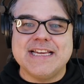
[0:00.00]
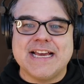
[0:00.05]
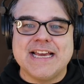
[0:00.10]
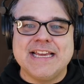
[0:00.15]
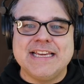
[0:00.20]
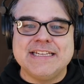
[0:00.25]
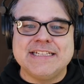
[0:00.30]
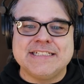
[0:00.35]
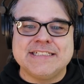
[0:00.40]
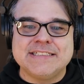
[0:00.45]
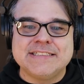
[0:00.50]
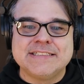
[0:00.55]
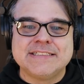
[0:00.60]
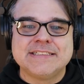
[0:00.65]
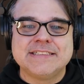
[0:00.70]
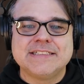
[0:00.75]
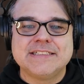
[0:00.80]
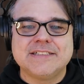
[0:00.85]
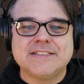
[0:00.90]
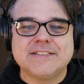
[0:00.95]
Dinah.
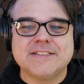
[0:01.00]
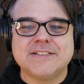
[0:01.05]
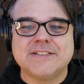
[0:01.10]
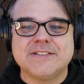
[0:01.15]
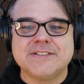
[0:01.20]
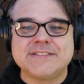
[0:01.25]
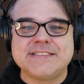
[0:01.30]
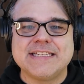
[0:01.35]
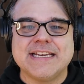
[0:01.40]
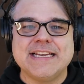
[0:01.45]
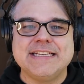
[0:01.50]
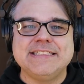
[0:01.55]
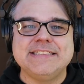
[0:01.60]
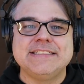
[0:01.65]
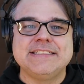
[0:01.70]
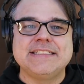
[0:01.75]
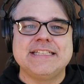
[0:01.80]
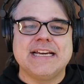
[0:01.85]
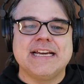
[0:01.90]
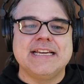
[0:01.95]
Oh,
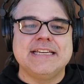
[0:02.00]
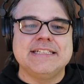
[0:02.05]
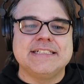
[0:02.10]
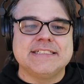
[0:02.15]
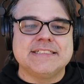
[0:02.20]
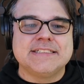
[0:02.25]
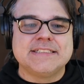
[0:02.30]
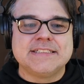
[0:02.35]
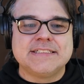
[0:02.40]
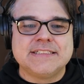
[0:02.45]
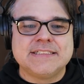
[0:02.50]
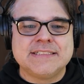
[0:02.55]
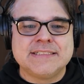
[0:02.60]
Titan Dinah.